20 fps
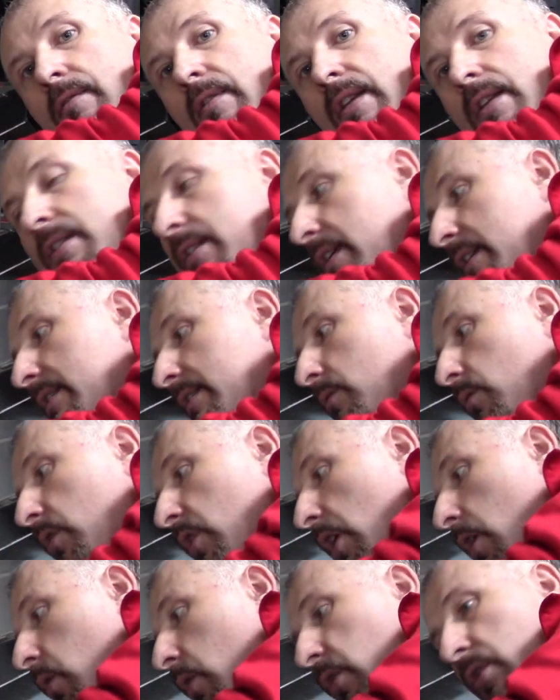is, is it will
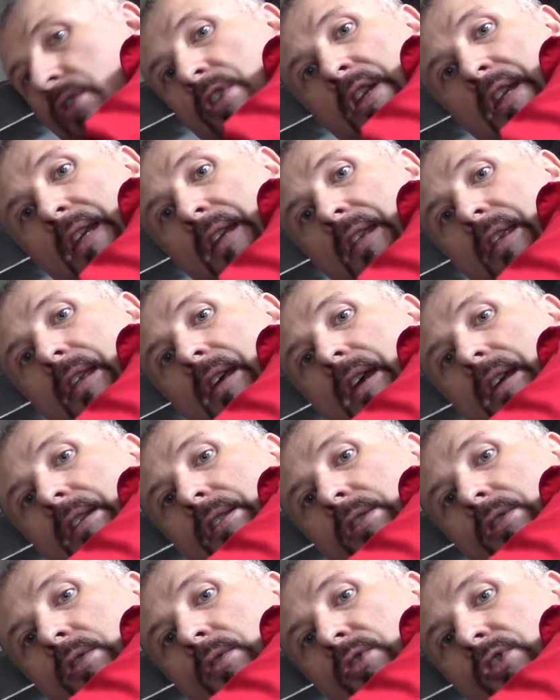go underneath there,
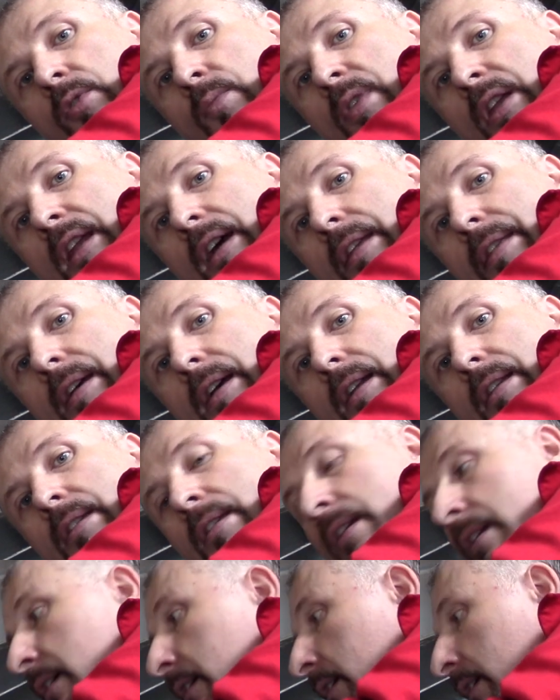something like that.
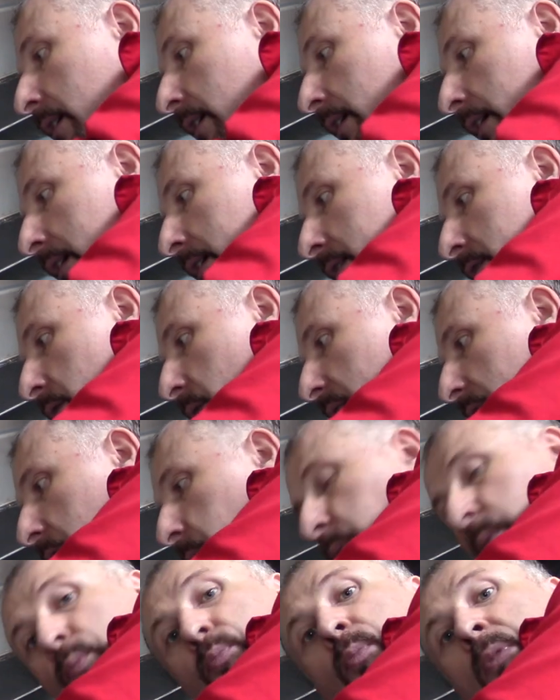So it,
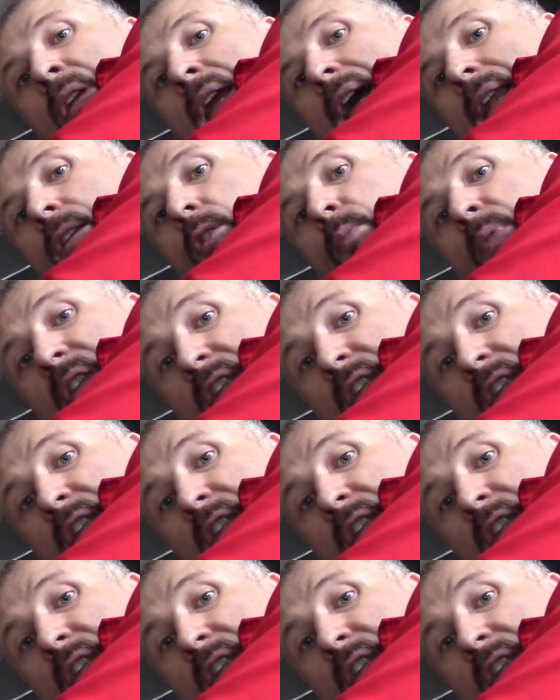and it'll be